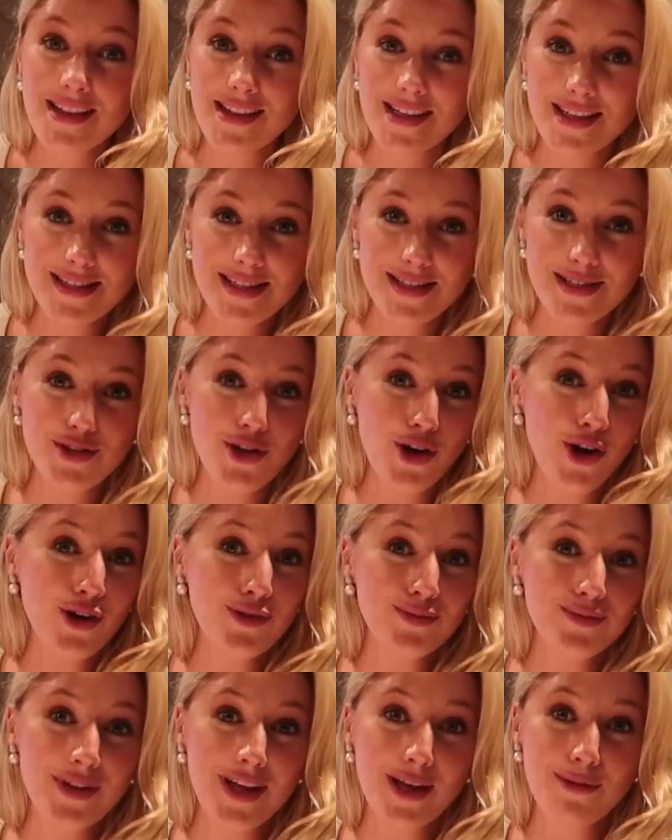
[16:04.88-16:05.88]
This is
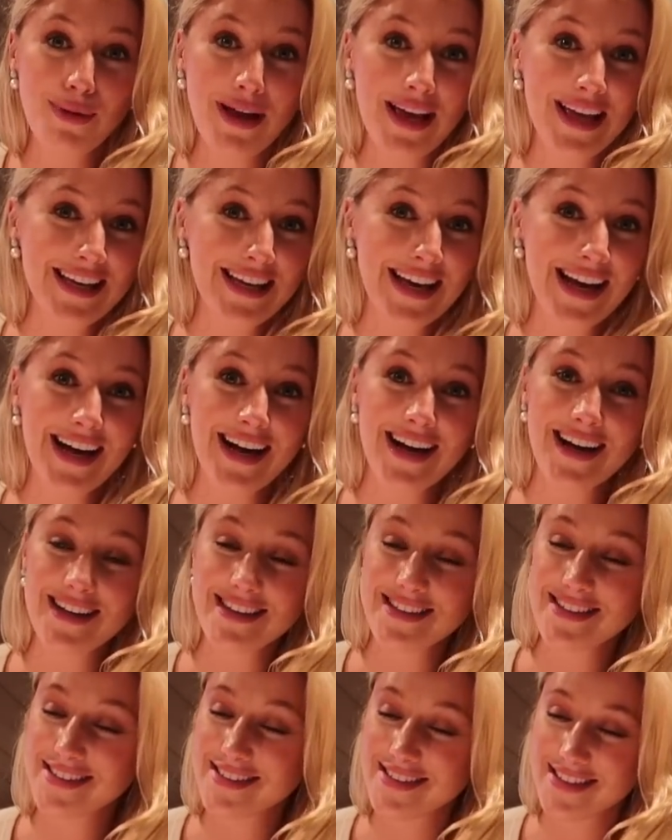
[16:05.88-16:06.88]
not a paid
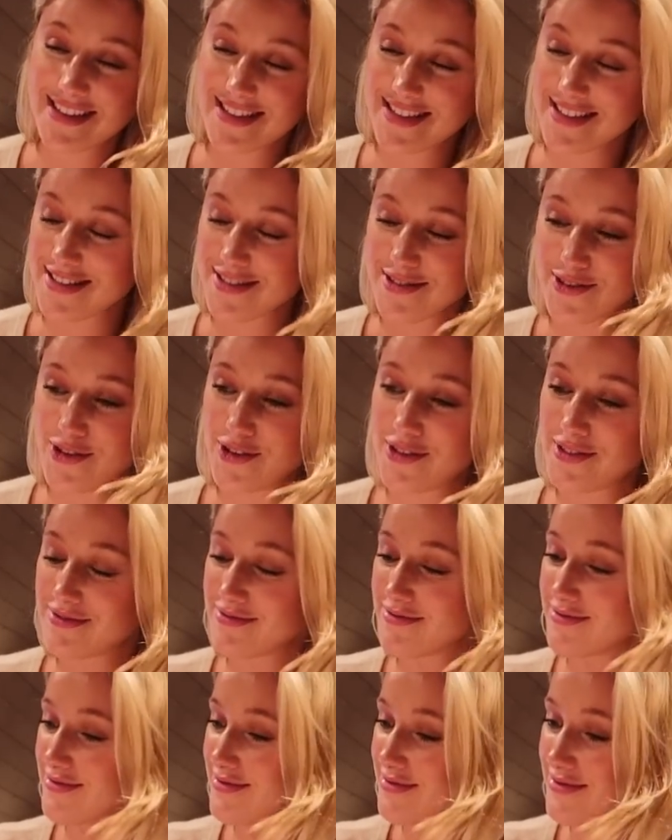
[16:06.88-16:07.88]
ad, this is not
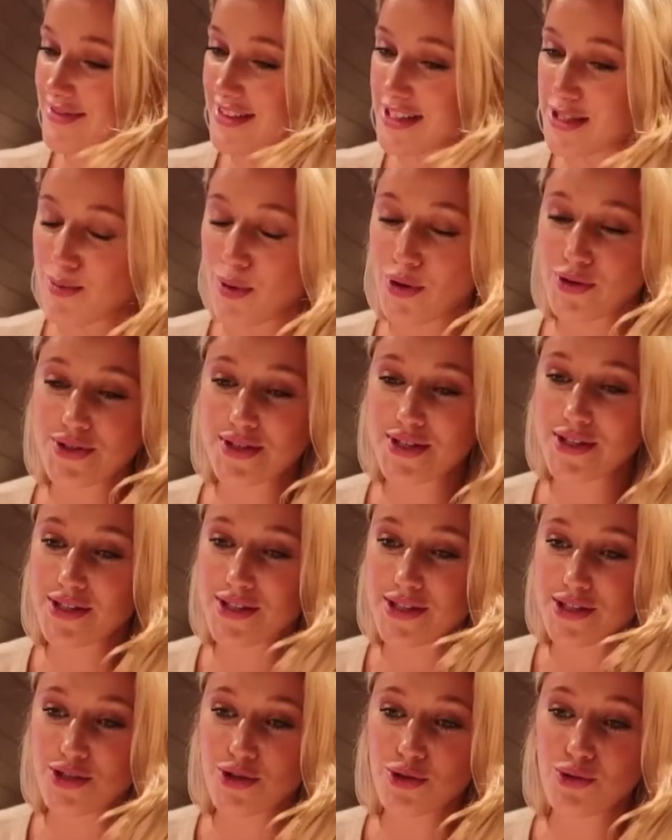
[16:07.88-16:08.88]

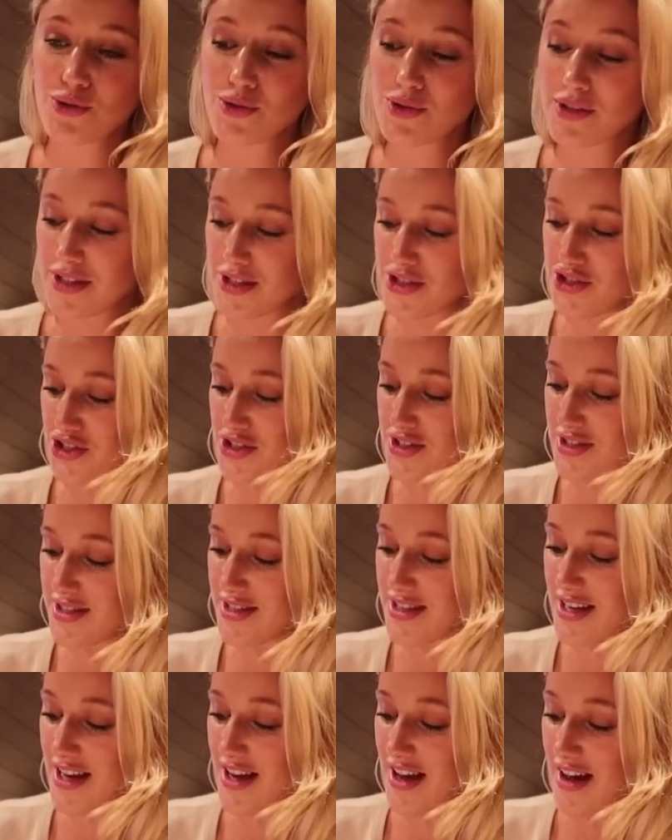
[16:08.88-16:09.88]
sponsored at all, it's
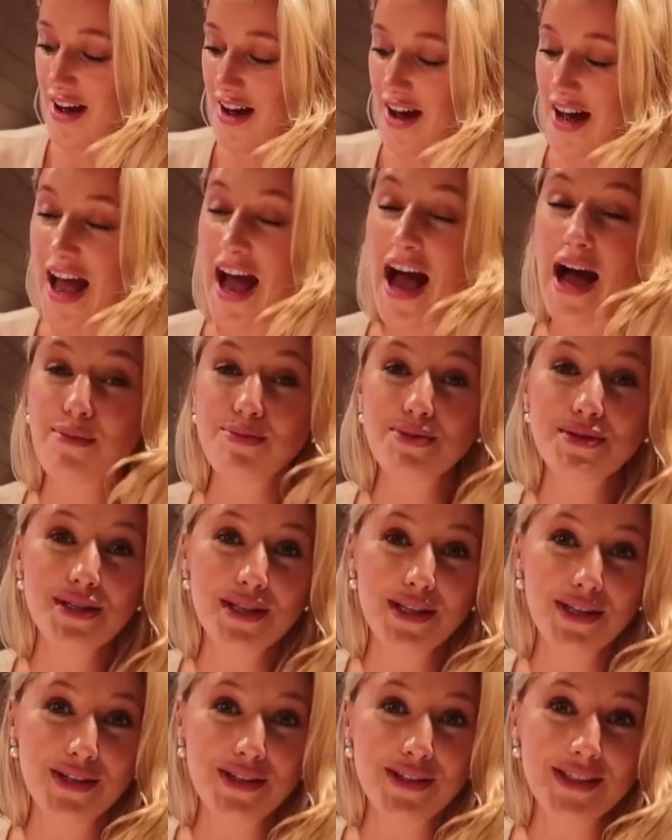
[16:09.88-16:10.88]
just, I
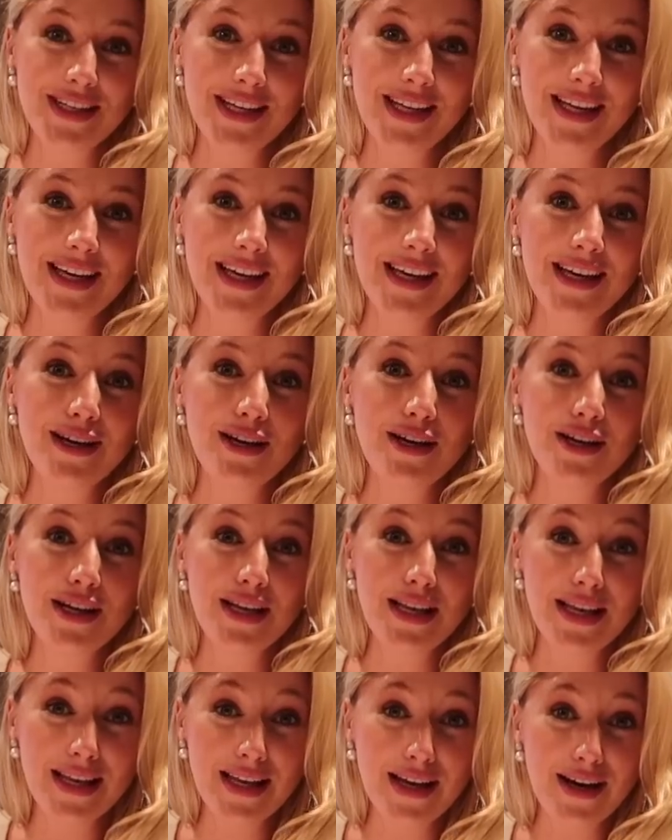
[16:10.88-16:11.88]
absolutely
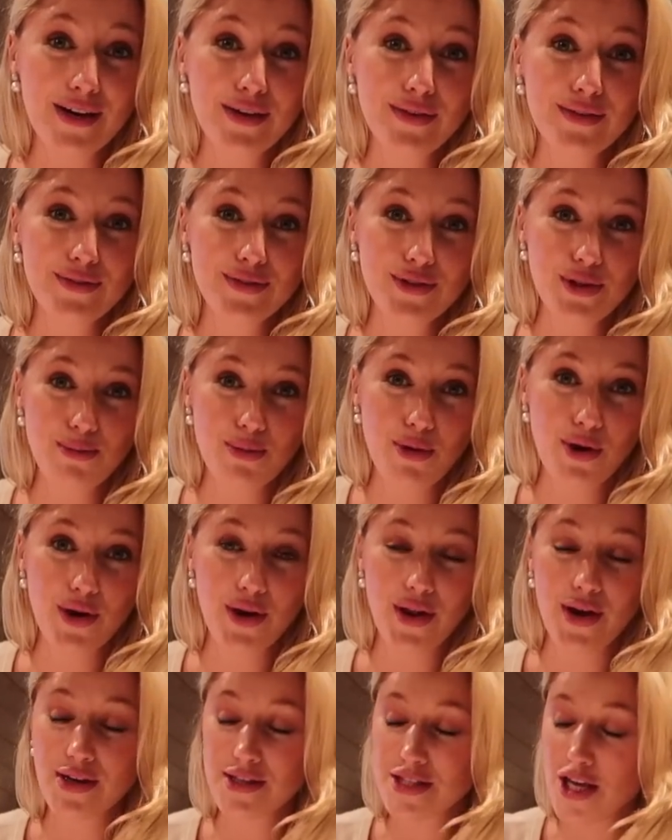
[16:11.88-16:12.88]
love the
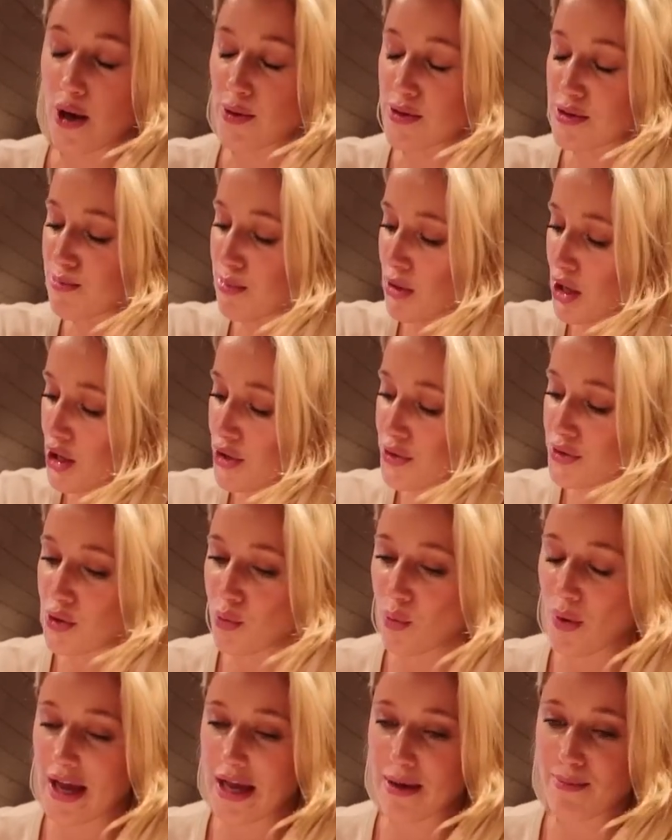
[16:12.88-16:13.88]
product. I was blown
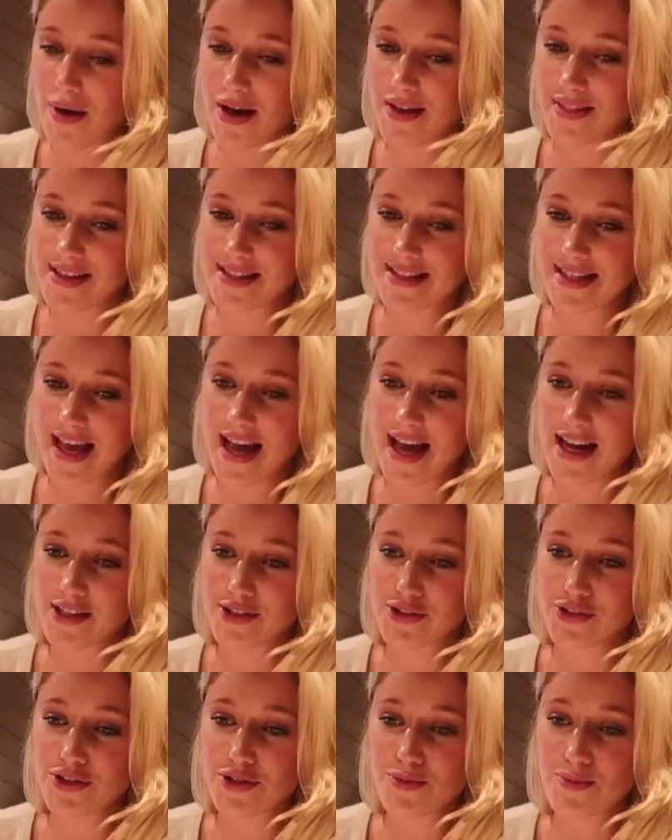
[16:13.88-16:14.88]
away by these
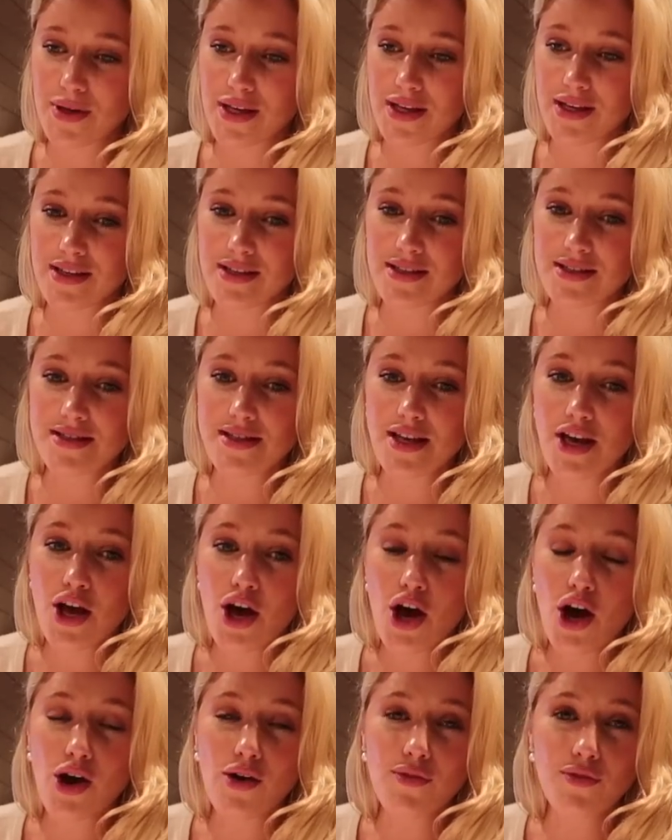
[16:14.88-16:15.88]
candles because
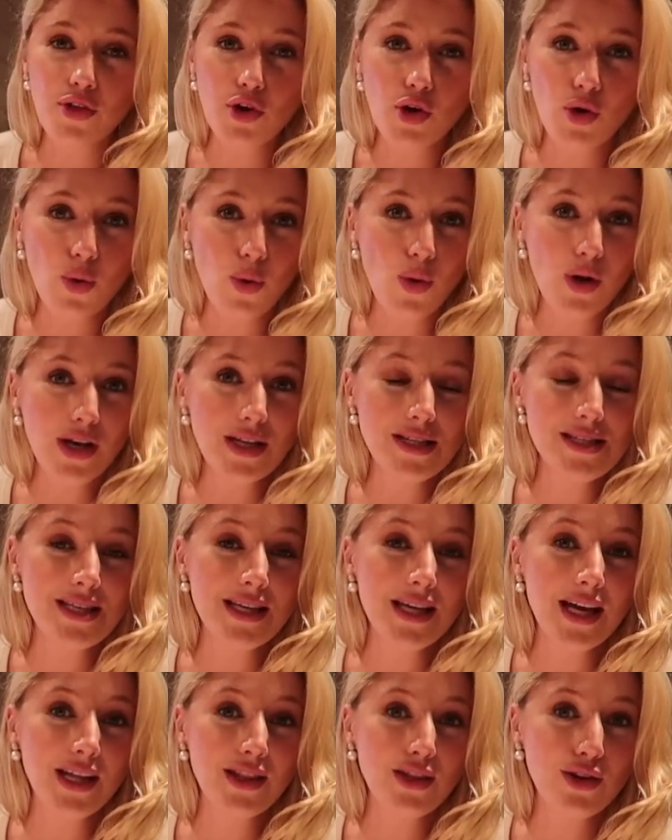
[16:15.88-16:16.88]
of the
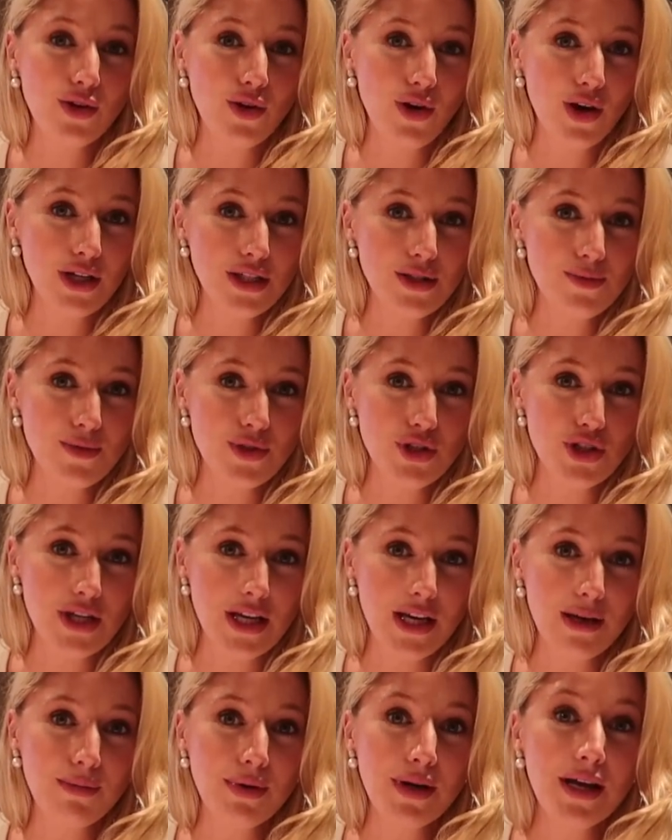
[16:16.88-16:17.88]
quality and the
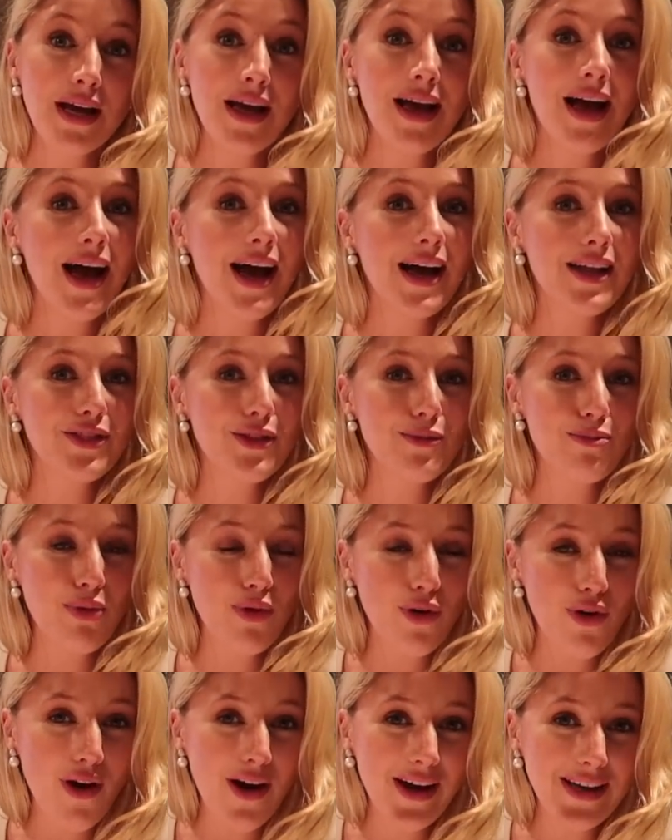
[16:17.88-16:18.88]
craftsmanship, and the
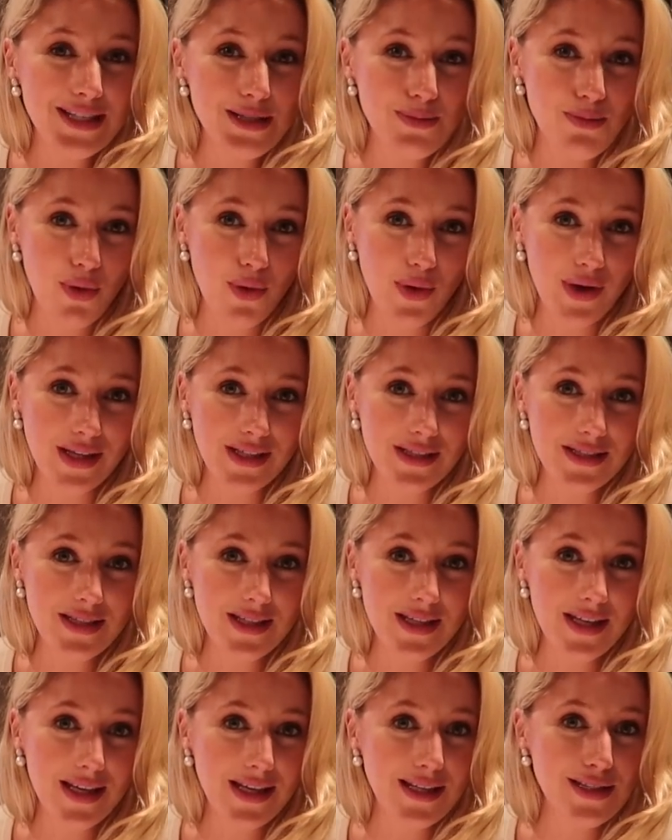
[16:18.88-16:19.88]
price
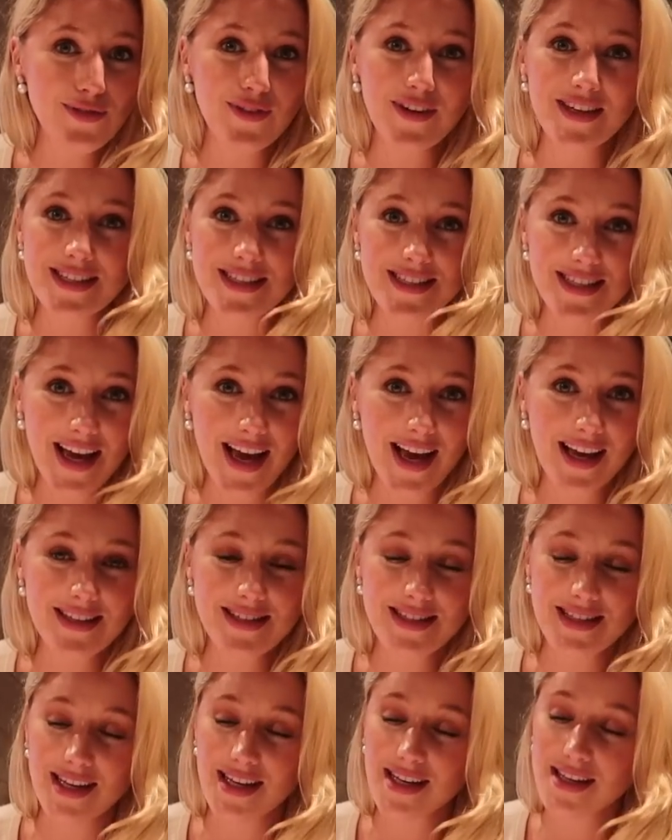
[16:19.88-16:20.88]
point is
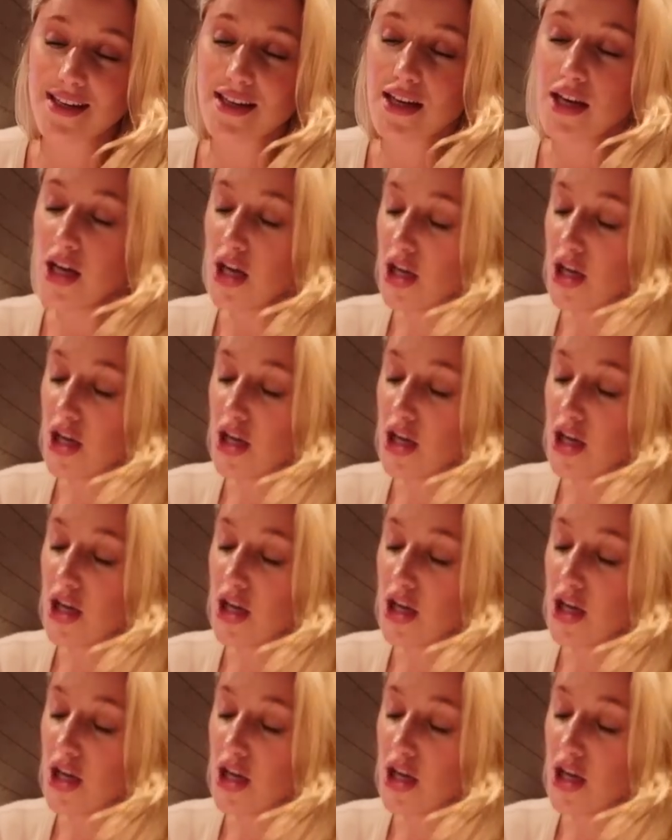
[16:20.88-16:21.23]
fantastic.